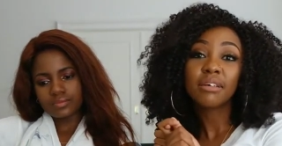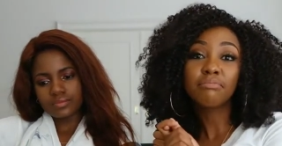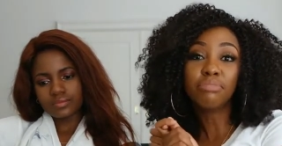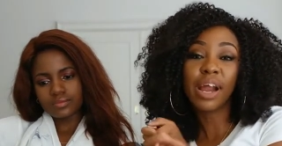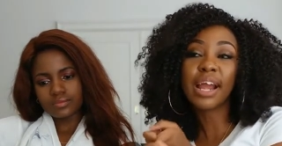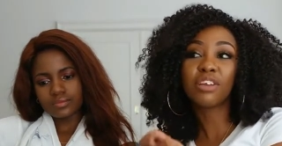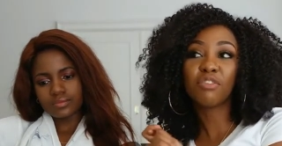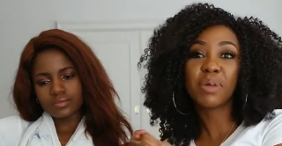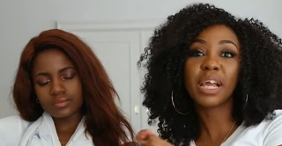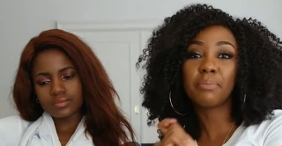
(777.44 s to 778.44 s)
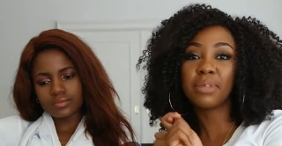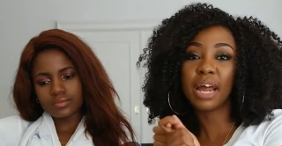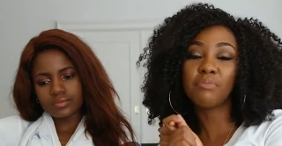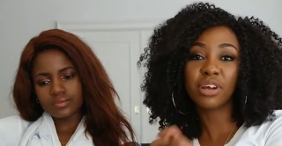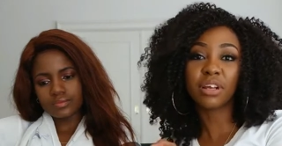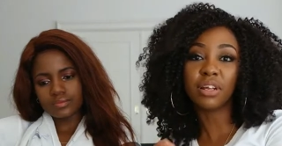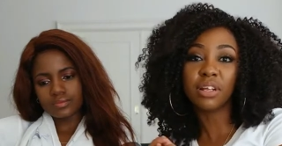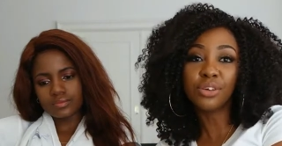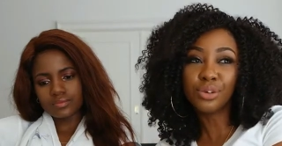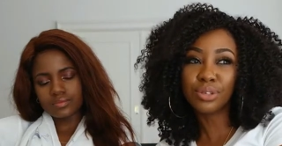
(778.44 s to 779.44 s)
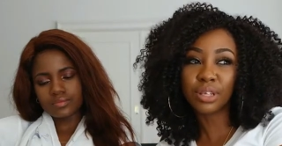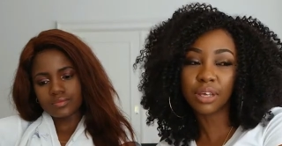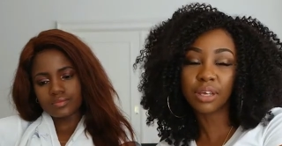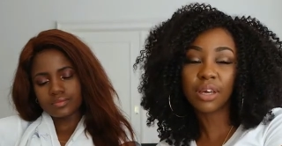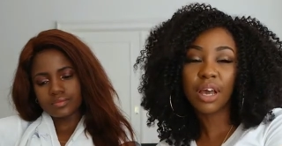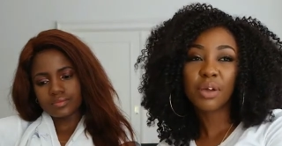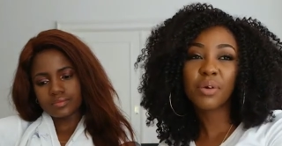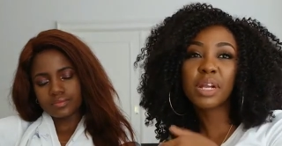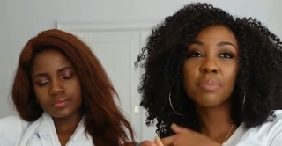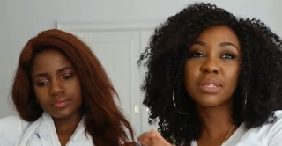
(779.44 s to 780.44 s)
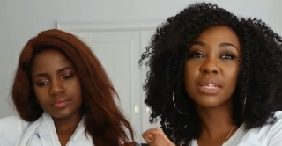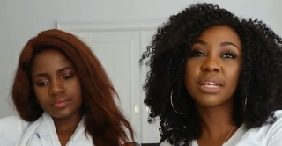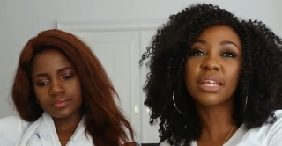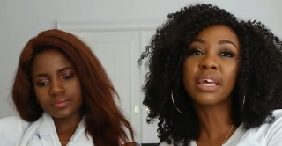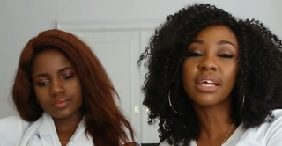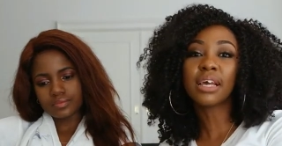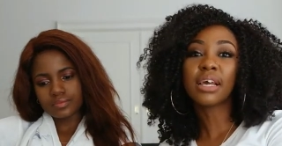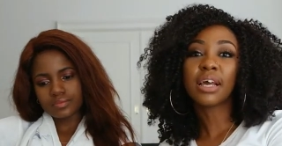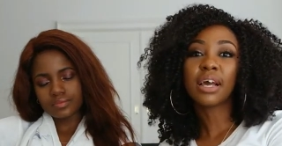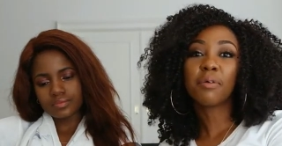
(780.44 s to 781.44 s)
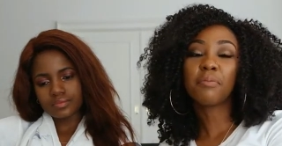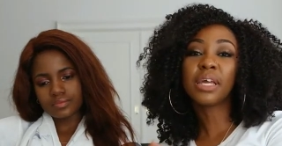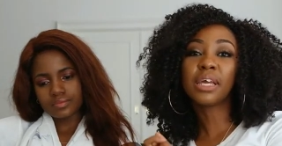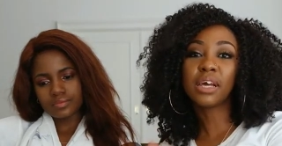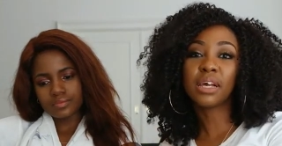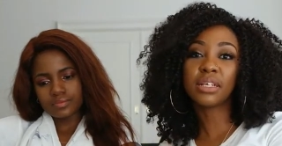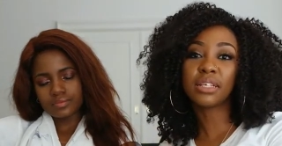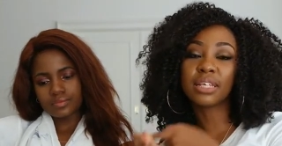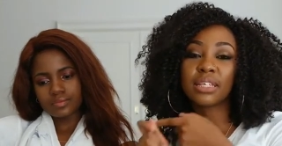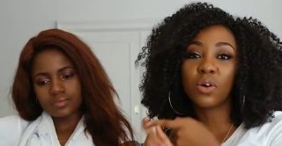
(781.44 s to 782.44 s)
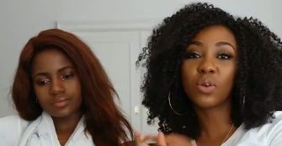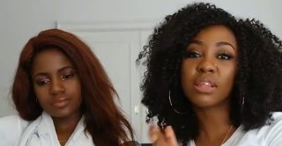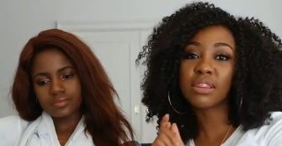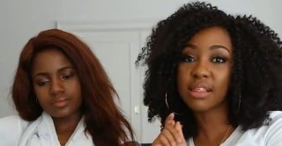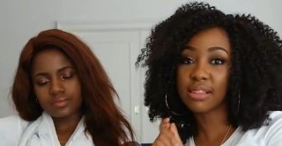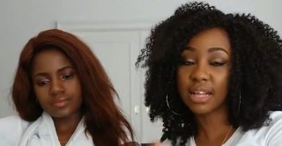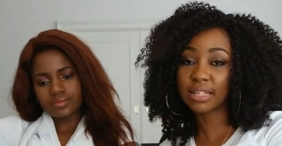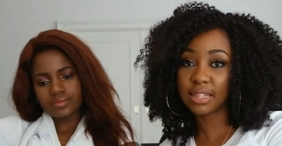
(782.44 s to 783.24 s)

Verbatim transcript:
Speaker 1: brand of makeup that I'm regularly using? You end up settling because that's the only thing that's